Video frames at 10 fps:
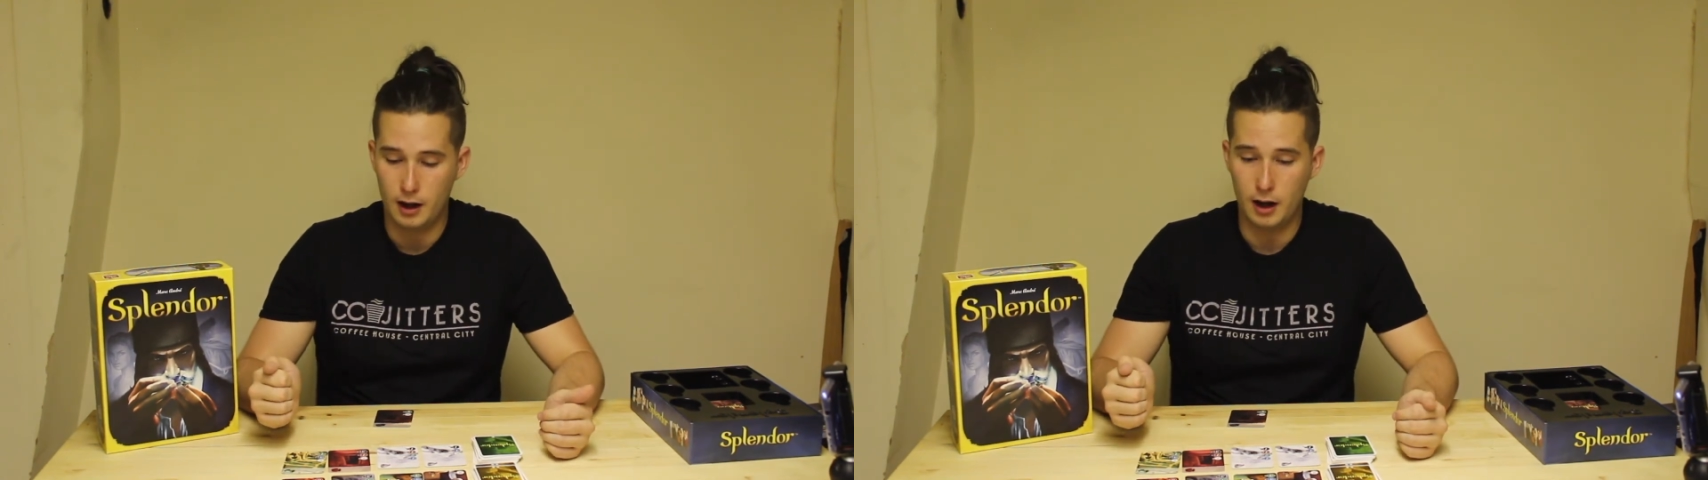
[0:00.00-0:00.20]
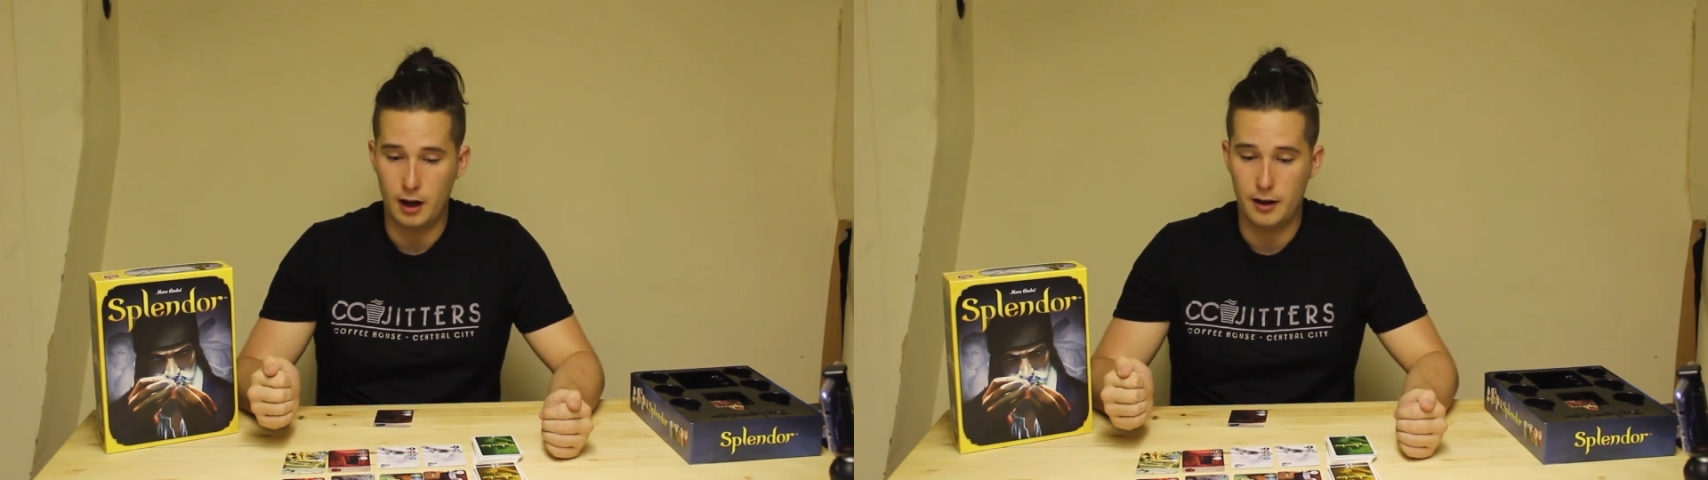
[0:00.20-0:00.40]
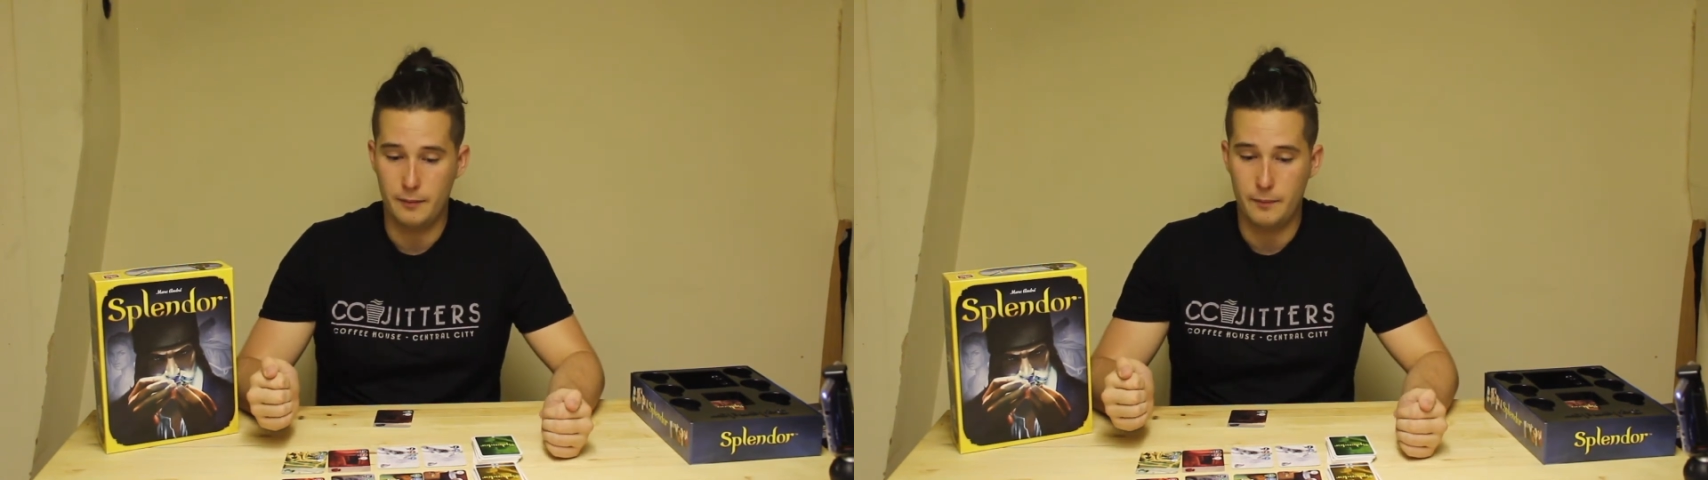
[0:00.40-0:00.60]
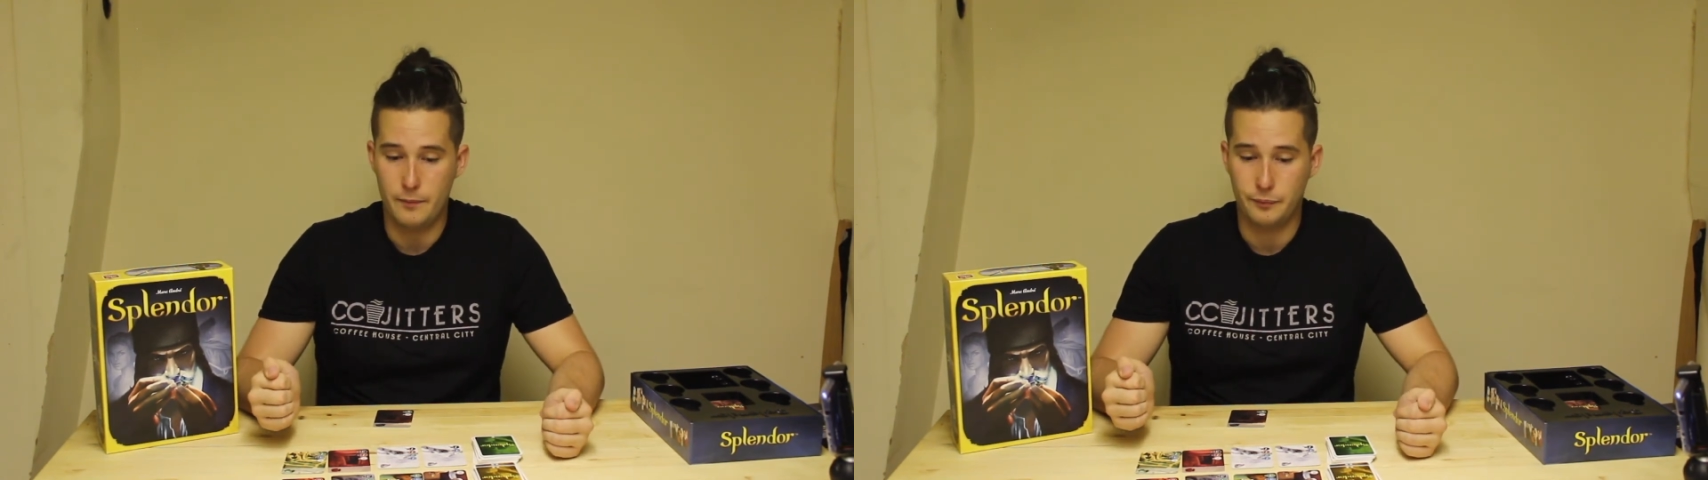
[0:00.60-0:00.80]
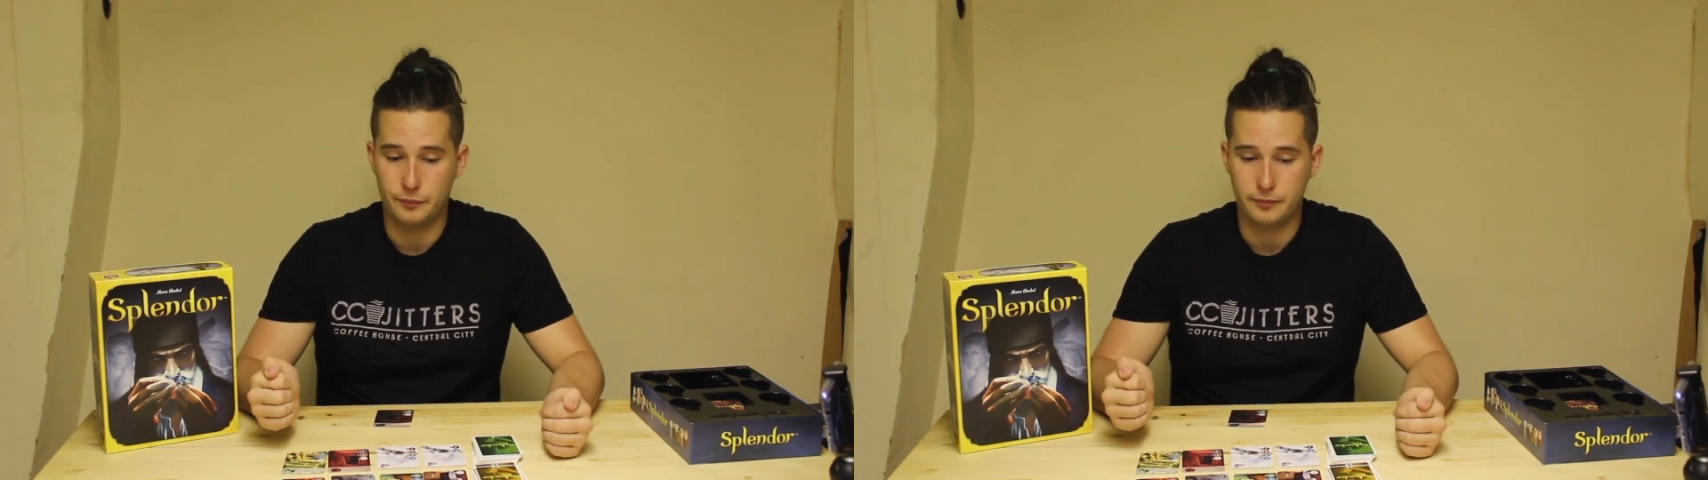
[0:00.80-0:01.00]
and
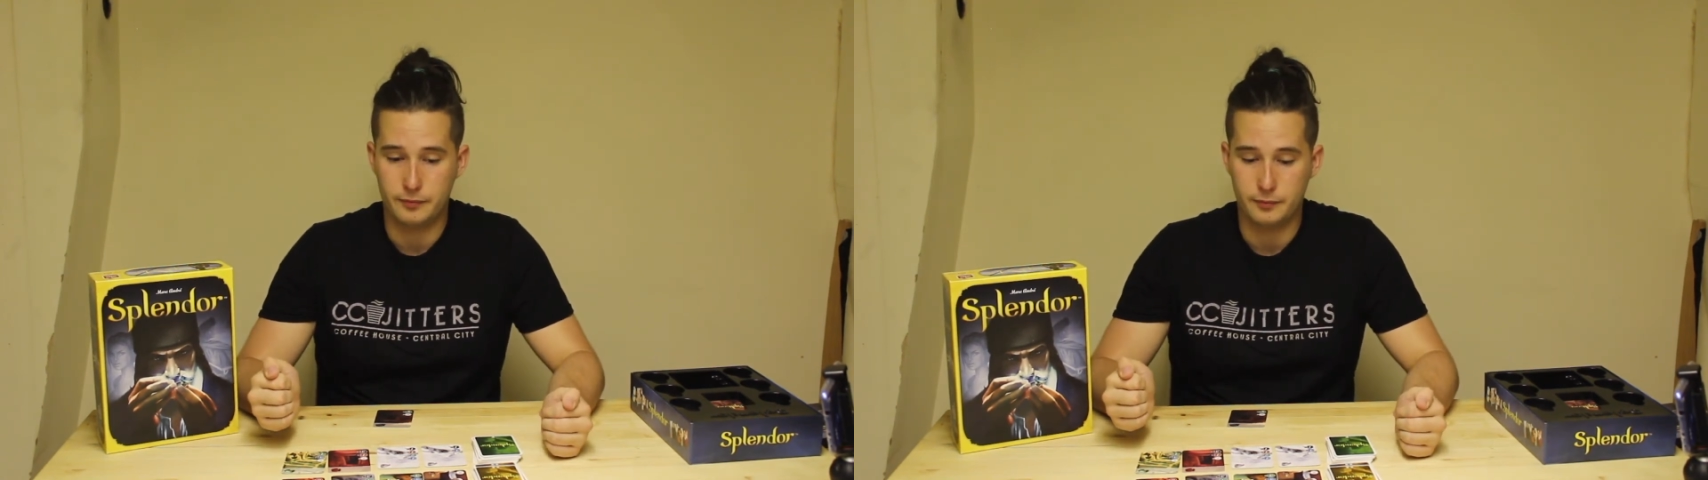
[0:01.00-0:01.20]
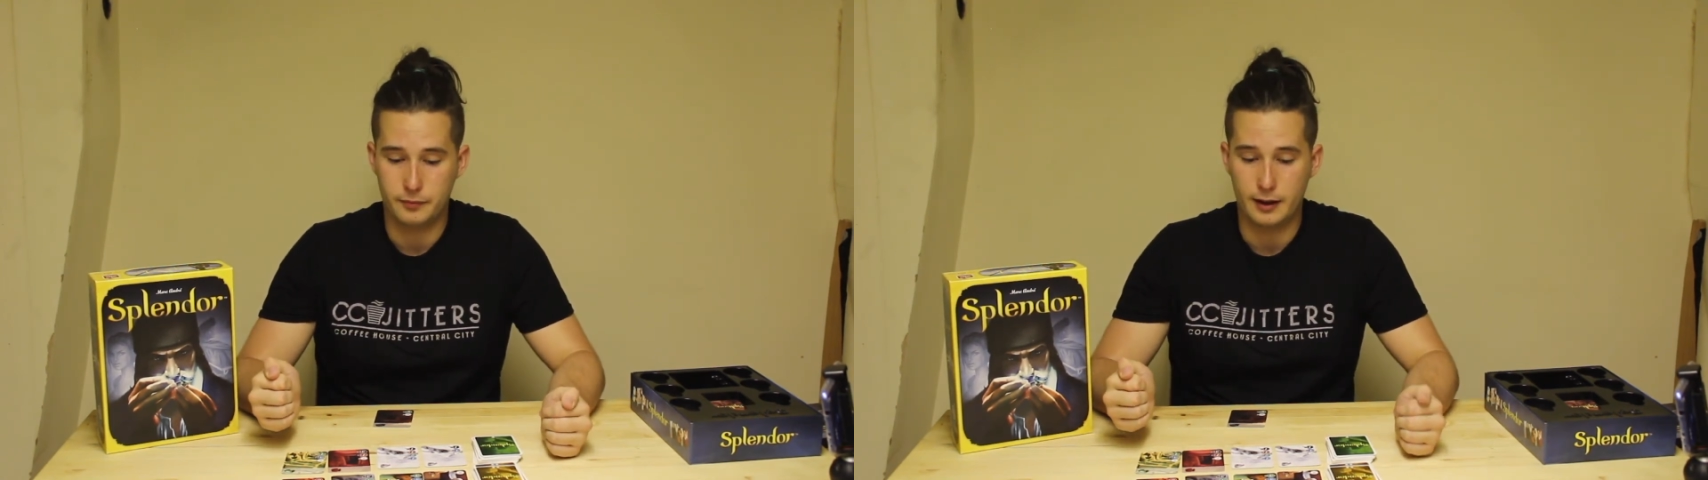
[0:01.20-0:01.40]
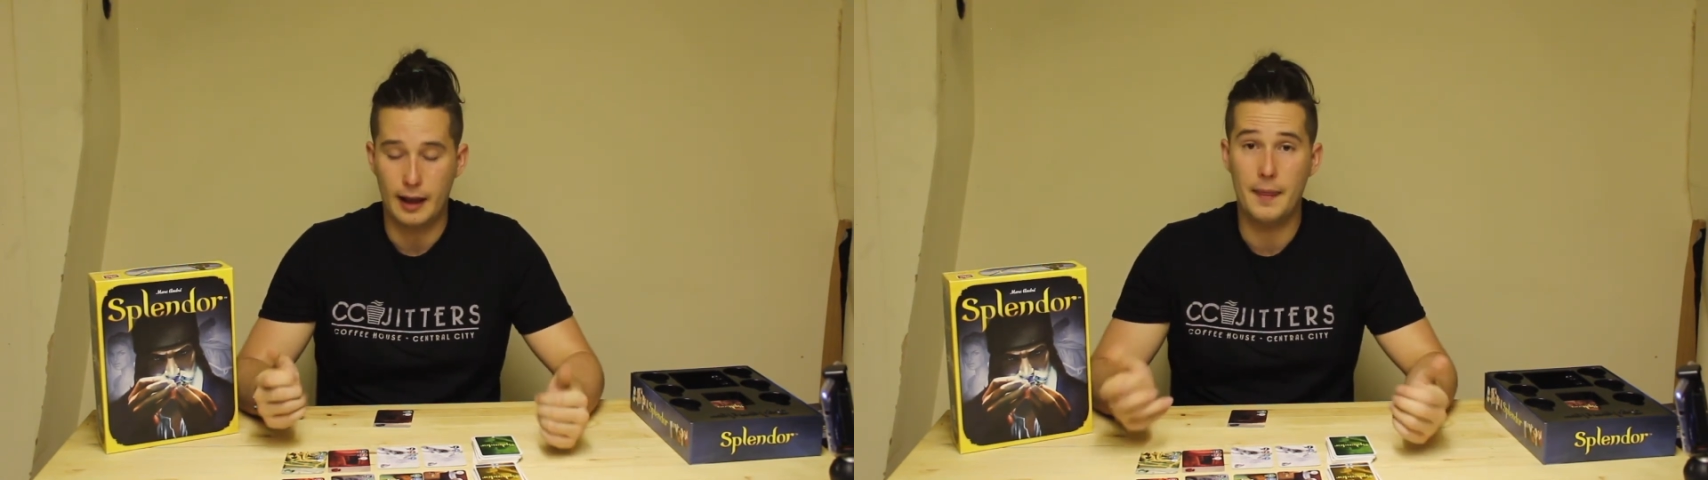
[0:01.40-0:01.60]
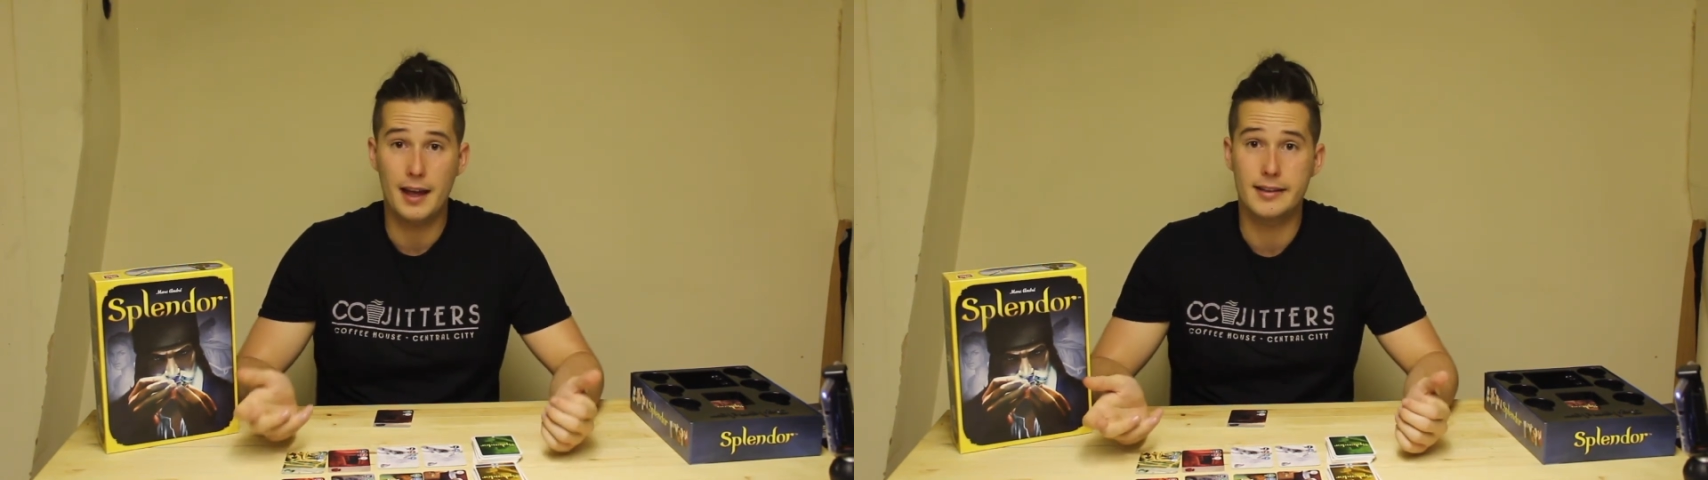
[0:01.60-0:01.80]
that